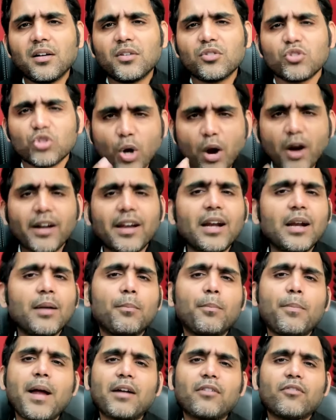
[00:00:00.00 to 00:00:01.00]
short
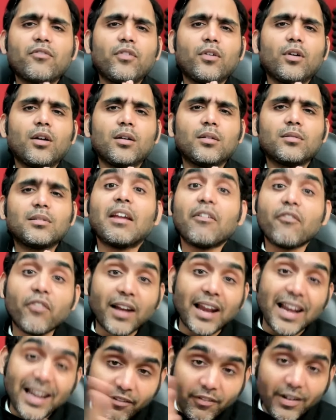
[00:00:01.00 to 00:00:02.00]
and impactful, give
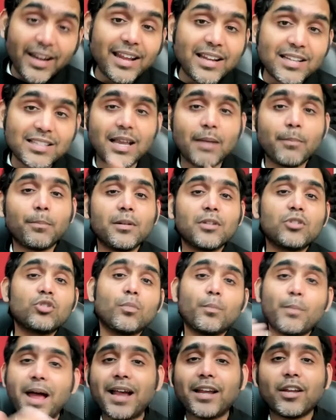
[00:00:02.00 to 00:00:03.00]
relevant examples
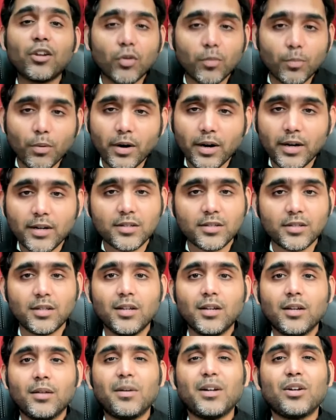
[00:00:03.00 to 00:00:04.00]
to back your points,
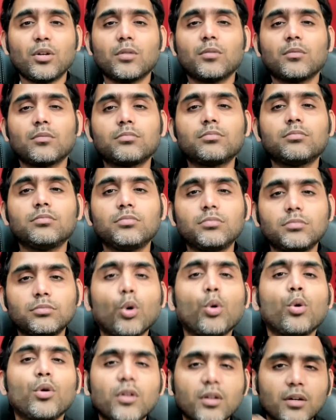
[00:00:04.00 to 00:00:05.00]
but
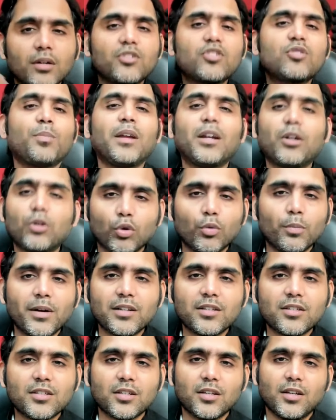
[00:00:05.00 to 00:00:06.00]
don't speak too
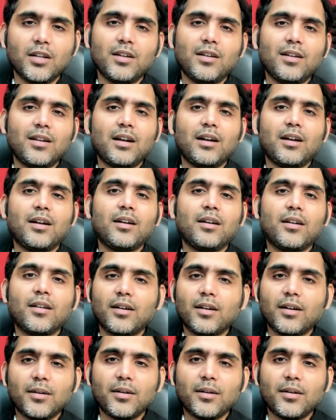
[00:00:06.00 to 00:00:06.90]
much and